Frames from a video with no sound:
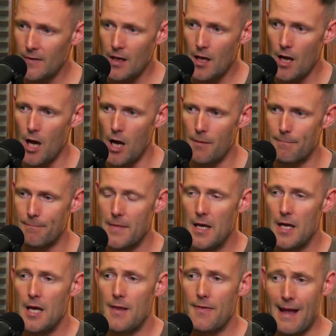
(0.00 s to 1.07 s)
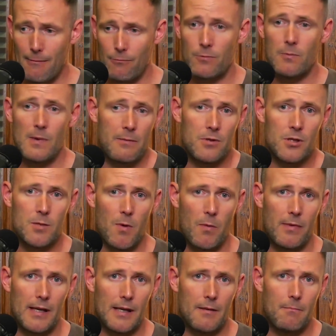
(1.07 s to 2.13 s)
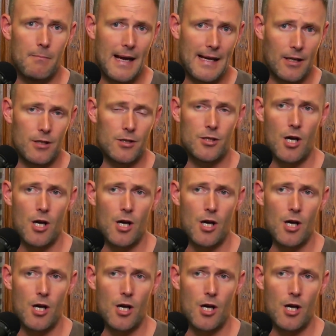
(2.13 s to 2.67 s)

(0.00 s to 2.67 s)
that we were spomming maggots,